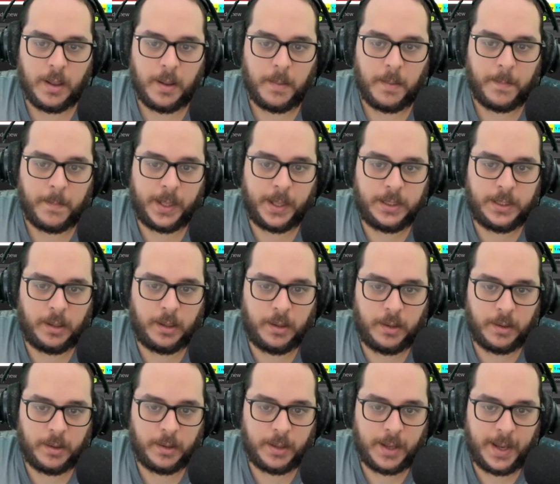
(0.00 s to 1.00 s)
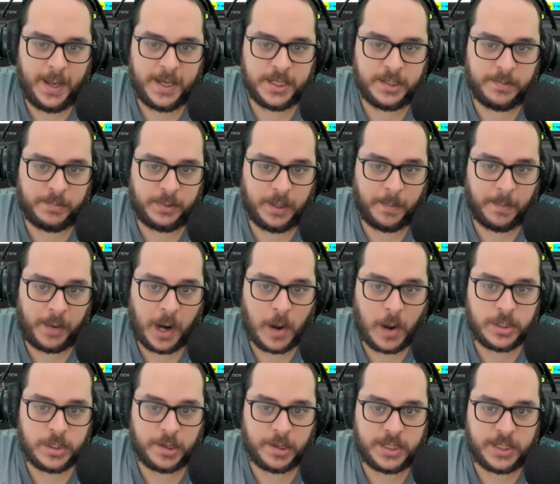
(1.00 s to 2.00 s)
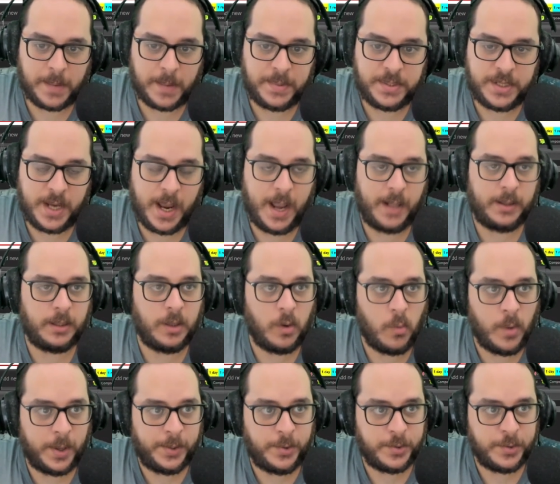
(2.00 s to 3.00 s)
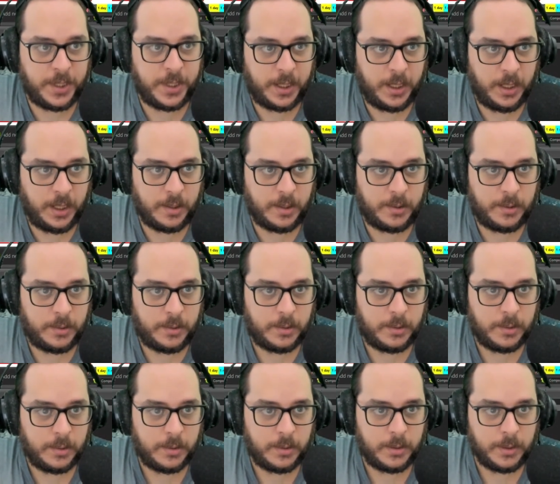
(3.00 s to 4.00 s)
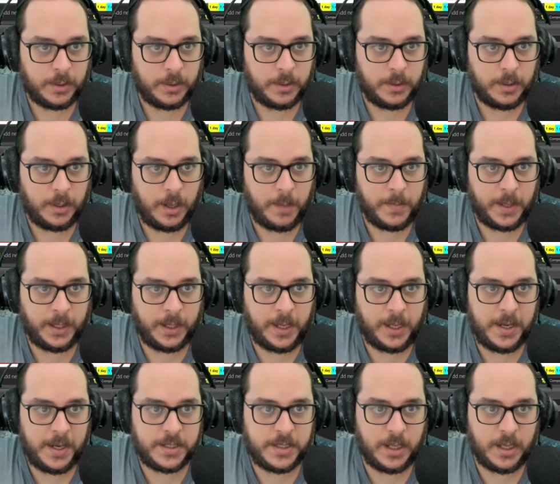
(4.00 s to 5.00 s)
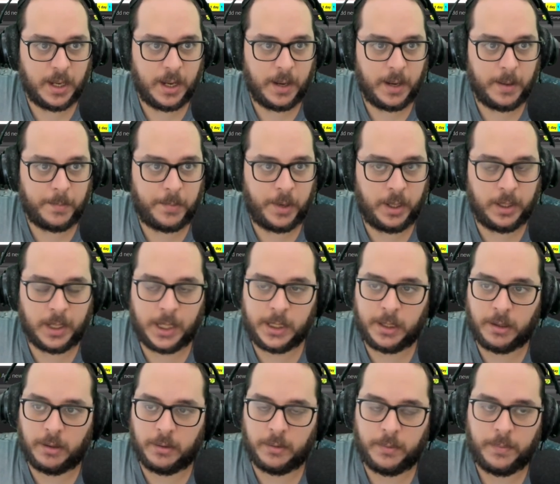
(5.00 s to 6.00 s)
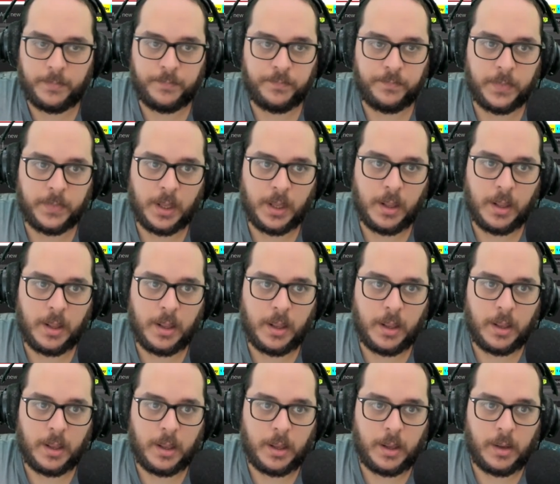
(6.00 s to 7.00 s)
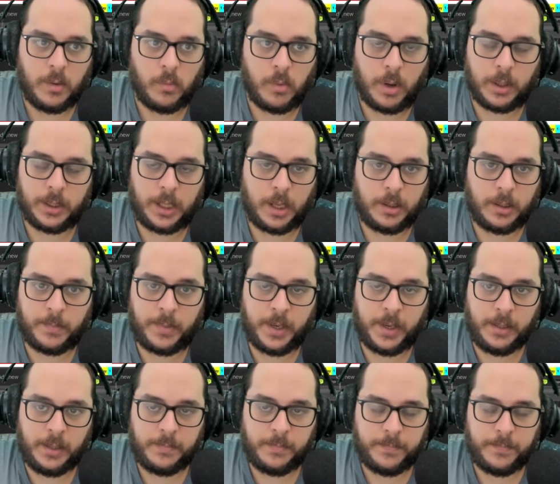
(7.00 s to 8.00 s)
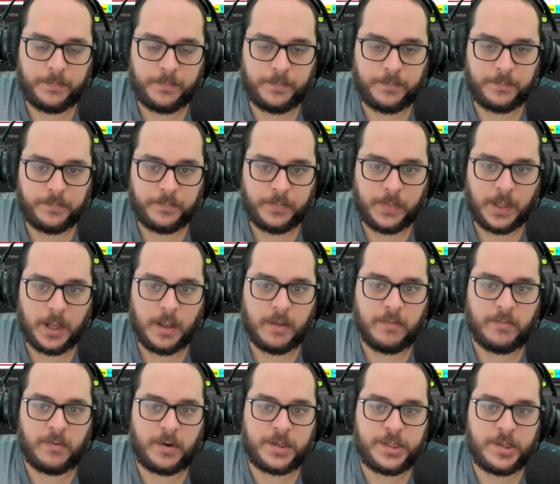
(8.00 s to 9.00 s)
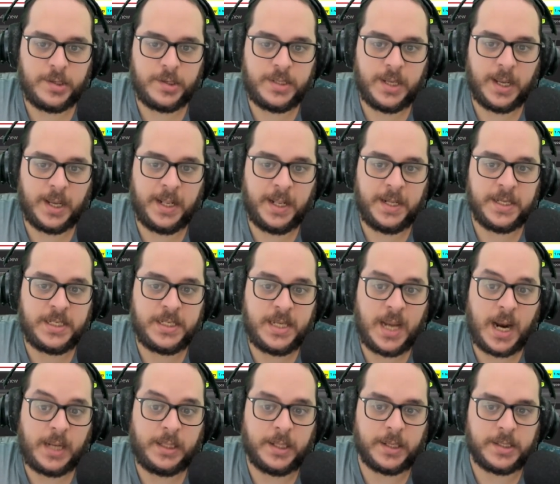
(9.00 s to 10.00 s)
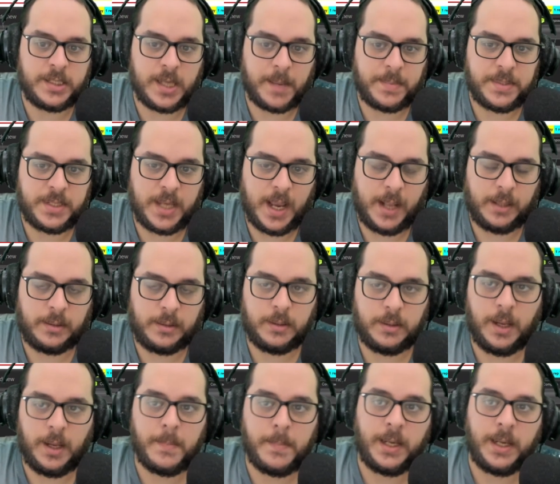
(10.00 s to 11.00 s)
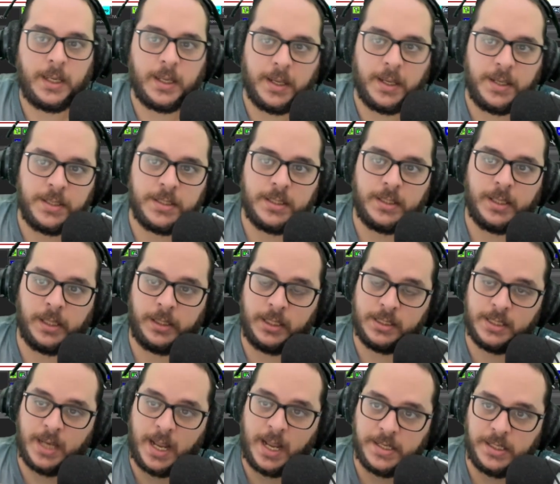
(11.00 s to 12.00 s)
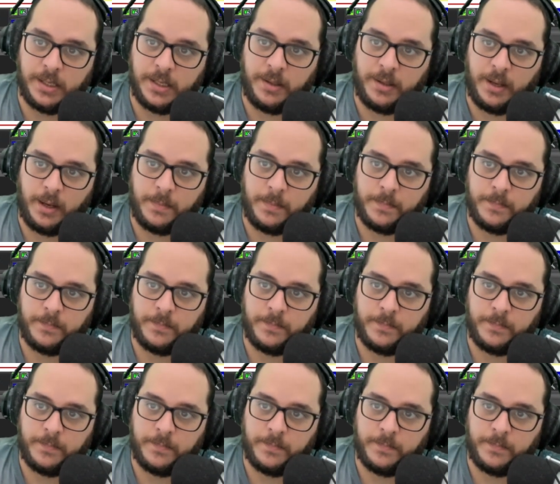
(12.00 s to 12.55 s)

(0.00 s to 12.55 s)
But is the browser subset what you see here? In my case, the brain lateral, well, the brain, versus the inserted subset. In my case, the dyslexia thing.